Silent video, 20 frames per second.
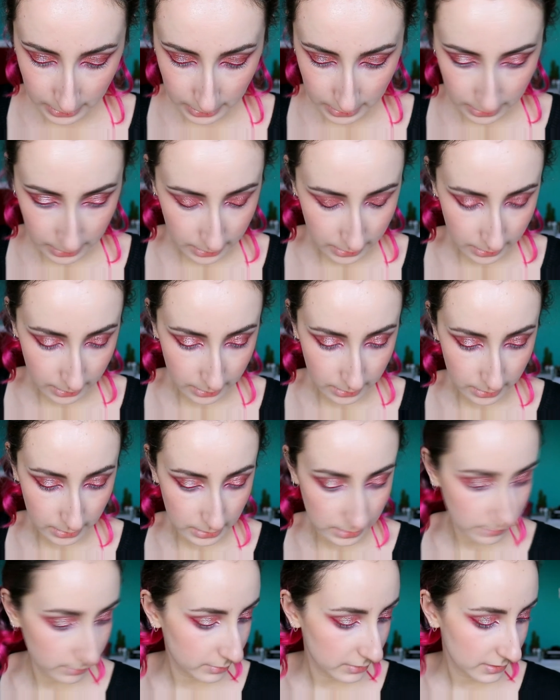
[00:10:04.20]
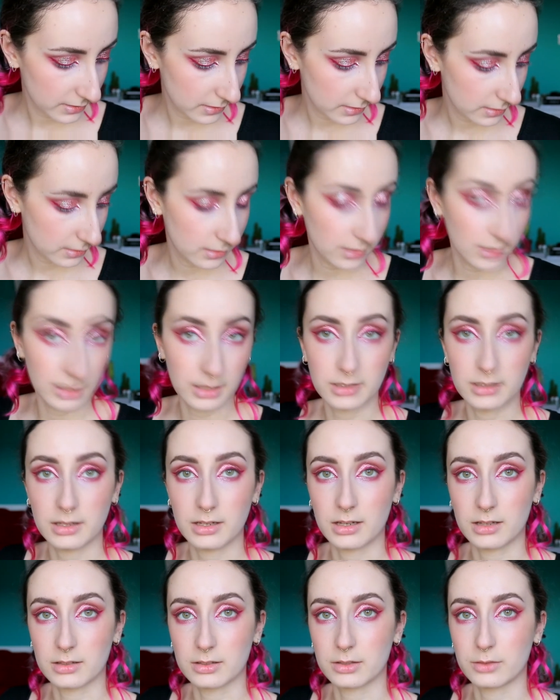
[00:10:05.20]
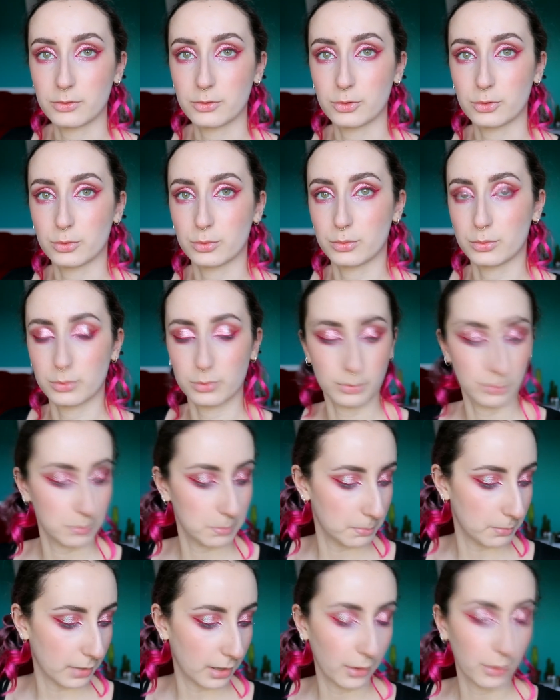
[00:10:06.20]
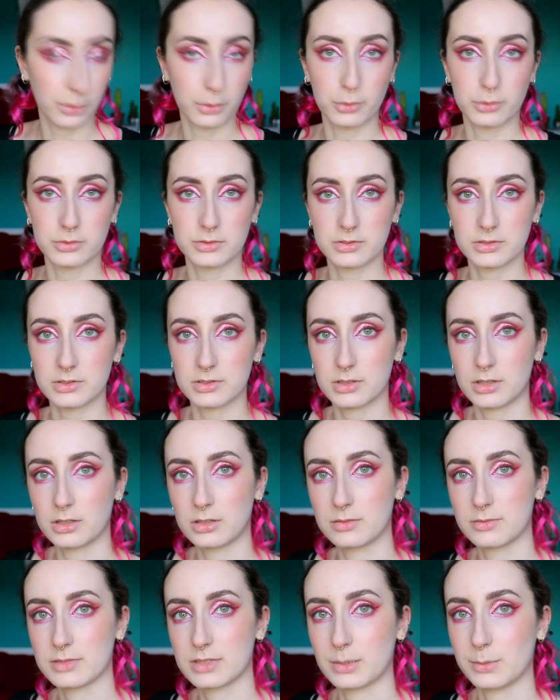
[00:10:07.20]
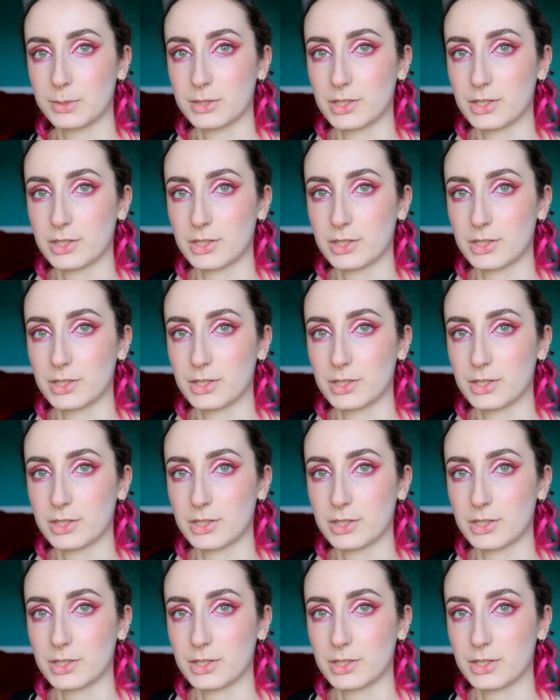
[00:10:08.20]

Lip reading: and lips, and then I'll give you my thoughts on Tammy